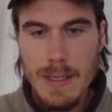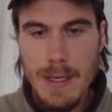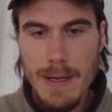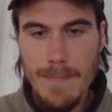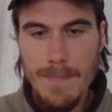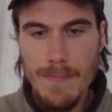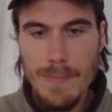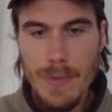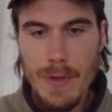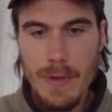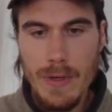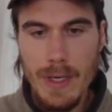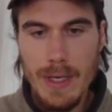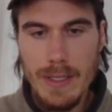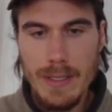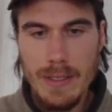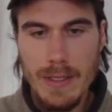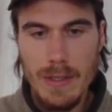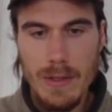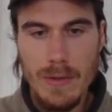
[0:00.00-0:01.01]
Yep, okay,
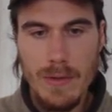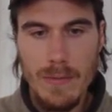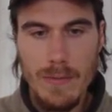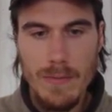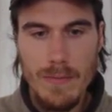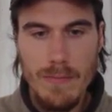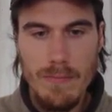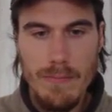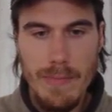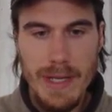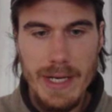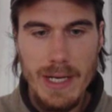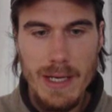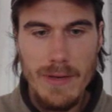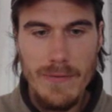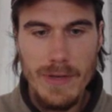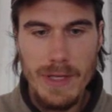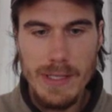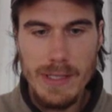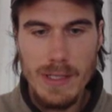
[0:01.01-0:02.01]
so many
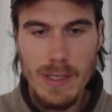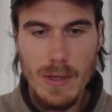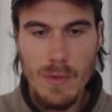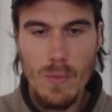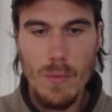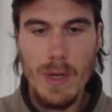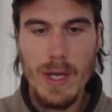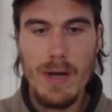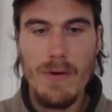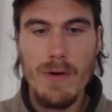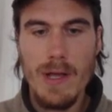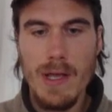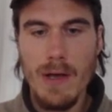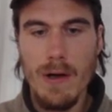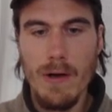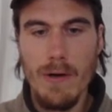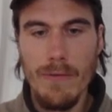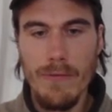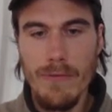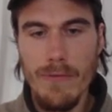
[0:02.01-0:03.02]
of us are wary
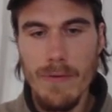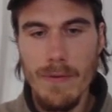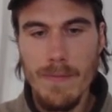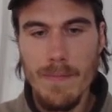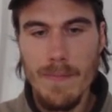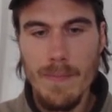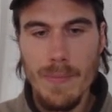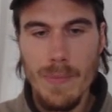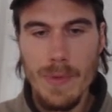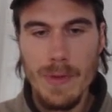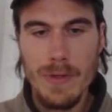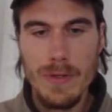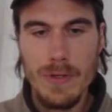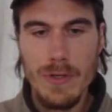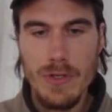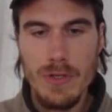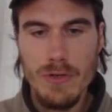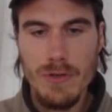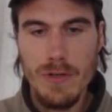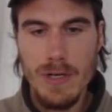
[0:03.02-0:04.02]
of
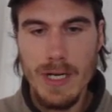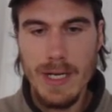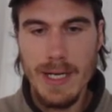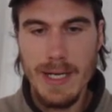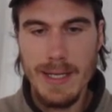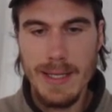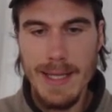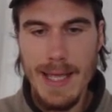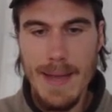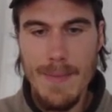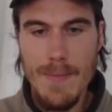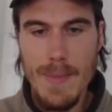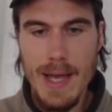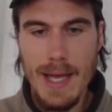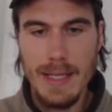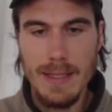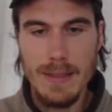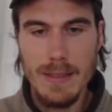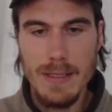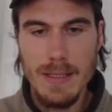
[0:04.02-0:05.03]
trying them
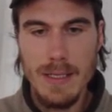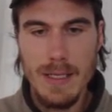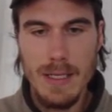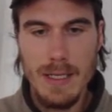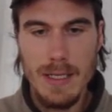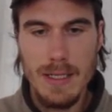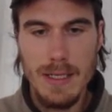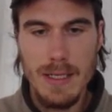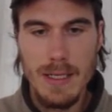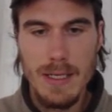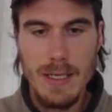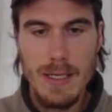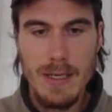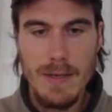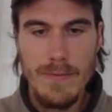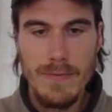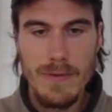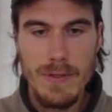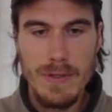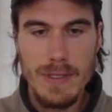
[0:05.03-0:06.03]
and turn.
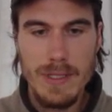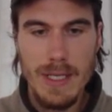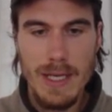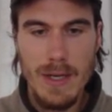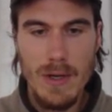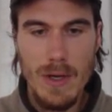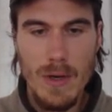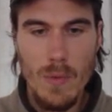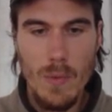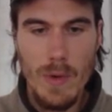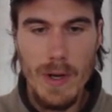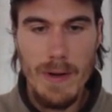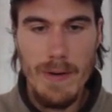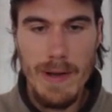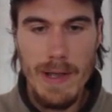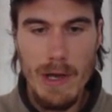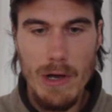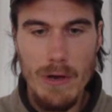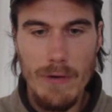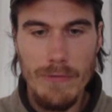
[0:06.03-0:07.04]
If you say
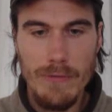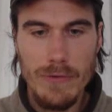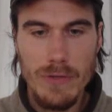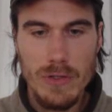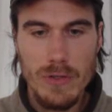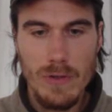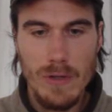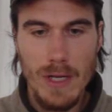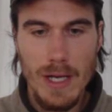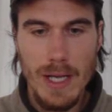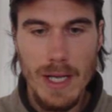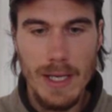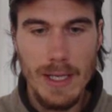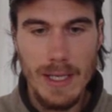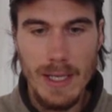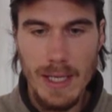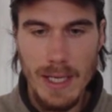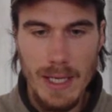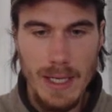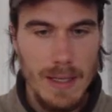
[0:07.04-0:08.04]
wary of
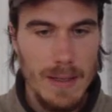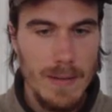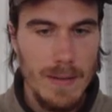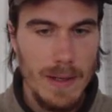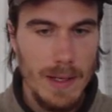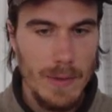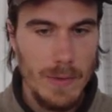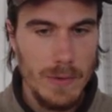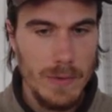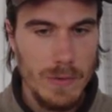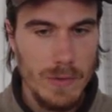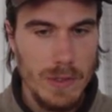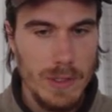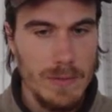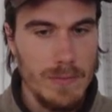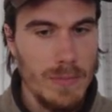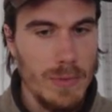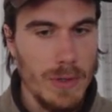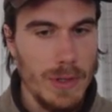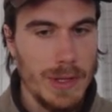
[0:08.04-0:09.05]
trying here, I would also
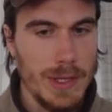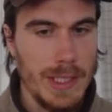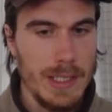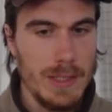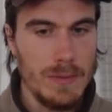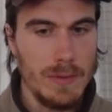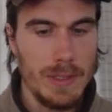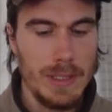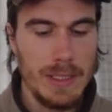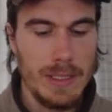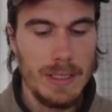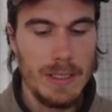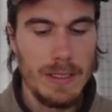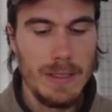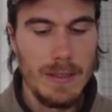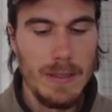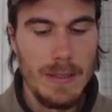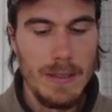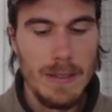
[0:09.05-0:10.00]
put this one in the